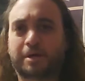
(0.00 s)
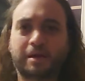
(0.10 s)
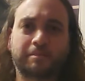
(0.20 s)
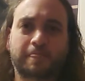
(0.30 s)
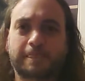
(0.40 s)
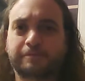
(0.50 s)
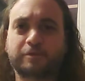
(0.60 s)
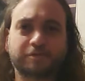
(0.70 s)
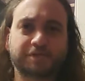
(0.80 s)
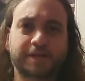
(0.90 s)
kind of
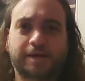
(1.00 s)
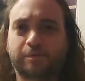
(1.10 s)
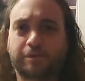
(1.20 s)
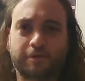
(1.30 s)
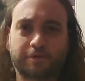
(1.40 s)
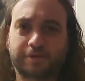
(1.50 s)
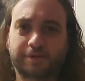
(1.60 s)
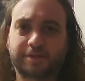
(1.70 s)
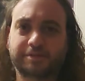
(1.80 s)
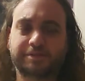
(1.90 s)
dukes it out with
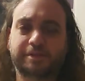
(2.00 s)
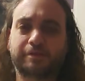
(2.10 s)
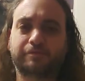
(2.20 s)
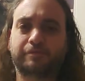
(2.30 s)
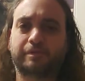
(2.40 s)
Hercules and stuff.